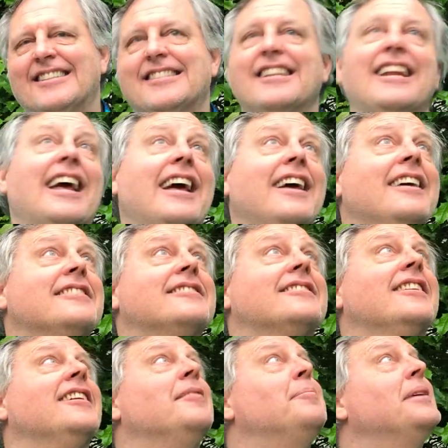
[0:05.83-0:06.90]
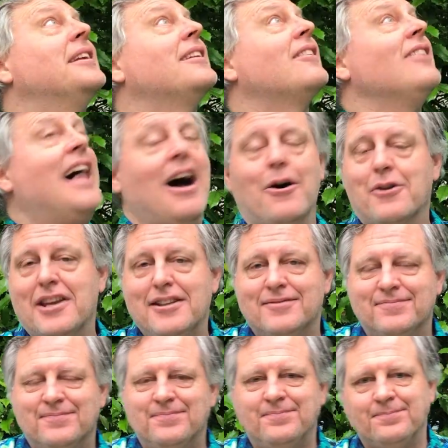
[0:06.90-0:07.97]
Today it's a bit cloudy,
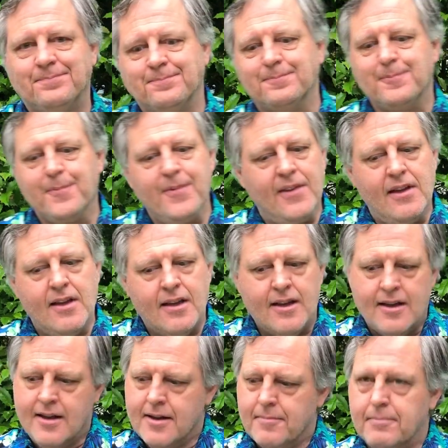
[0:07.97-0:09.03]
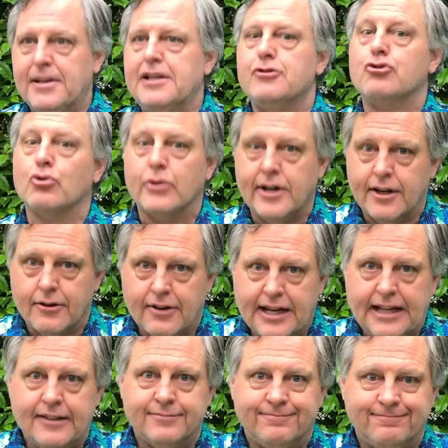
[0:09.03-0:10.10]
a bit
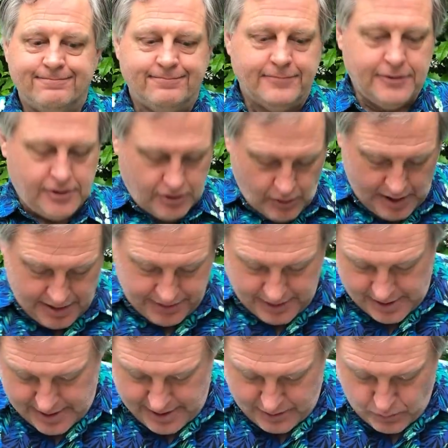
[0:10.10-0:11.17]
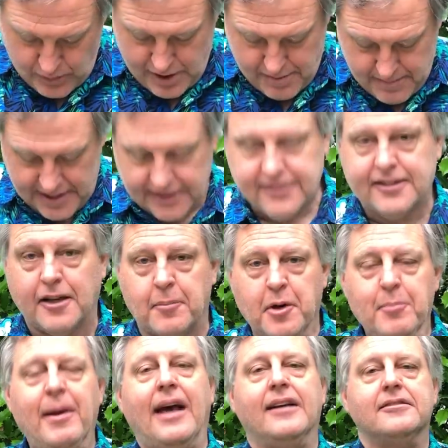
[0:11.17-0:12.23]
dreary, so I thought I'd wear my summer
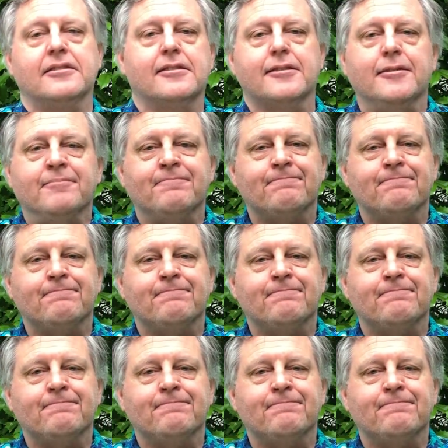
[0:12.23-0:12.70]
best.